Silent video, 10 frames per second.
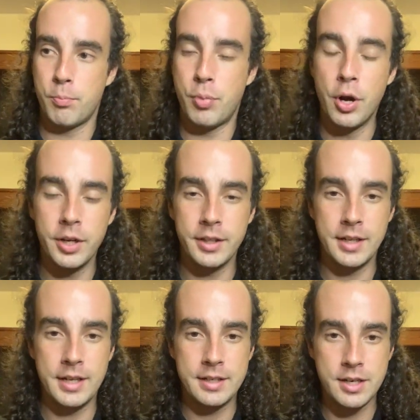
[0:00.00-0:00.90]
putting
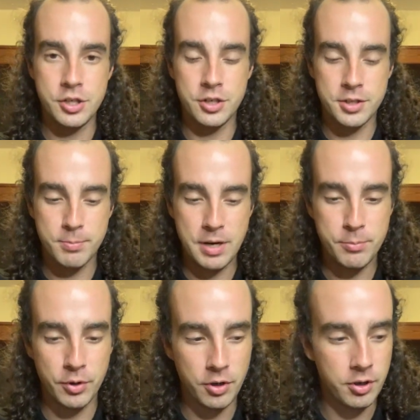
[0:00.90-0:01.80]
the indigenous
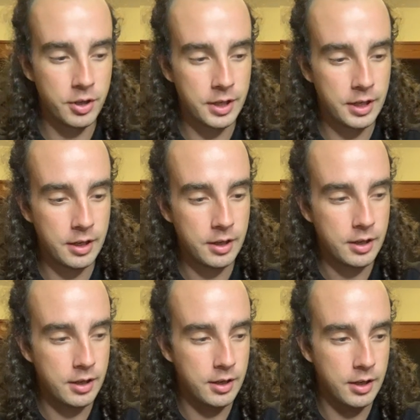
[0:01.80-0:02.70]
people
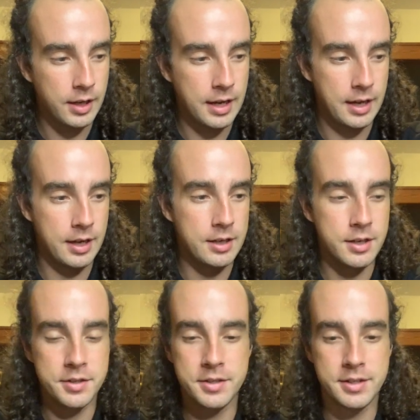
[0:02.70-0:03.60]
in
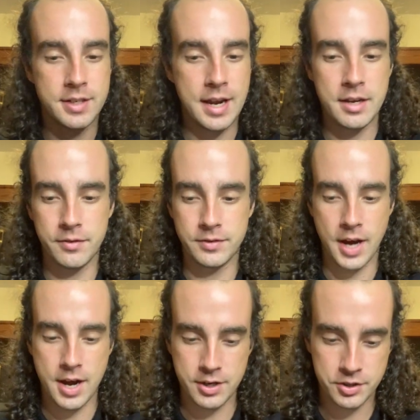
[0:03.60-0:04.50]
a state of
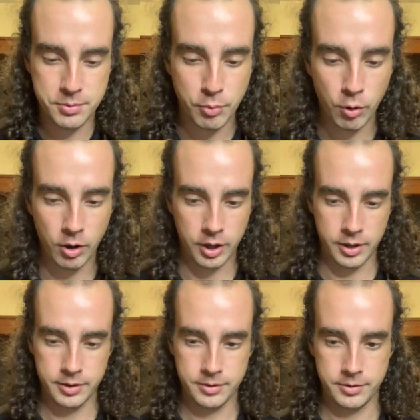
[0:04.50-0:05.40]

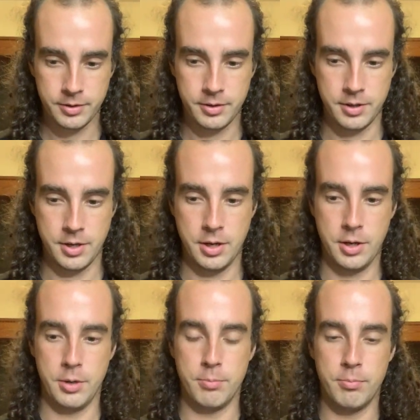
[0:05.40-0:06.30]
diaspora,
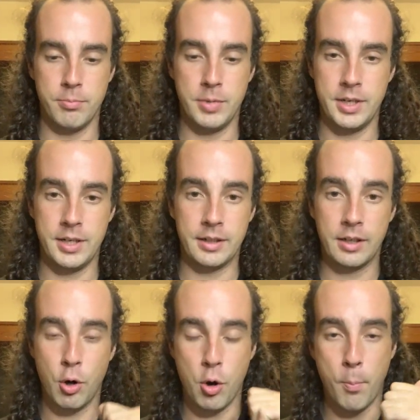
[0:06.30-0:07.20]
meaning
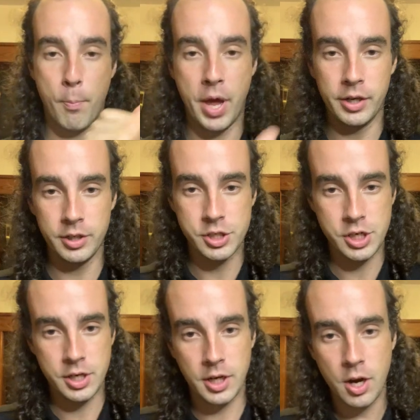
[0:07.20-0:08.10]

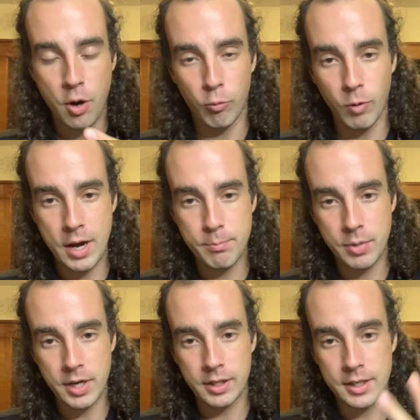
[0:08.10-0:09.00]
pillaging,
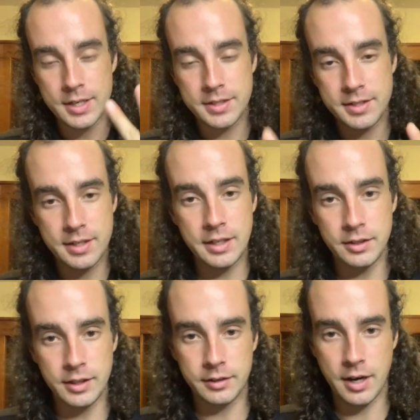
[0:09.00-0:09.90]
raping,
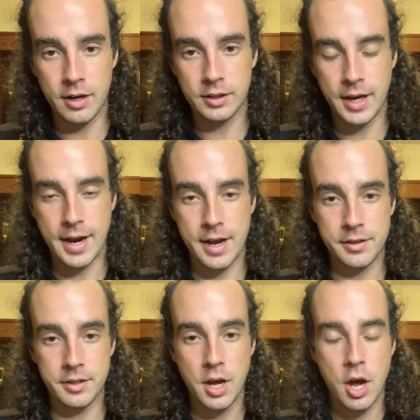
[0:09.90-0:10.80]
stealing their
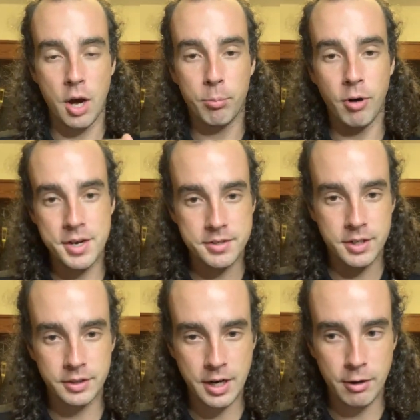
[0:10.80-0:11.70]
land,
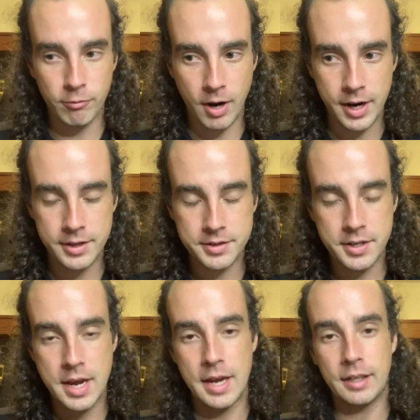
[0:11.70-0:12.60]
oppressing their rights,
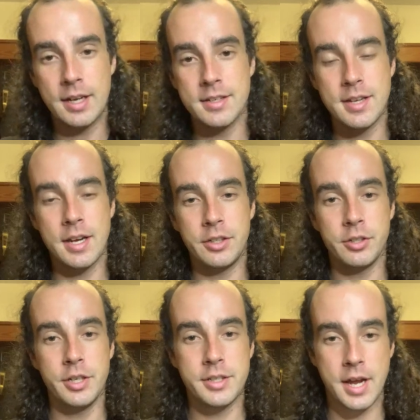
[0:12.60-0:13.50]
and
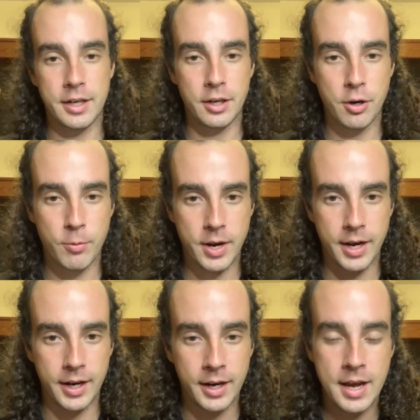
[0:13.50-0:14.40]
continually taking
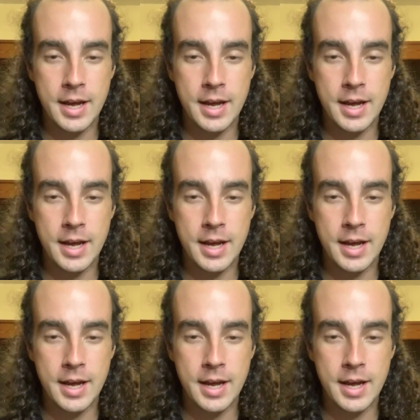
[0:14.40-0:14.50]
away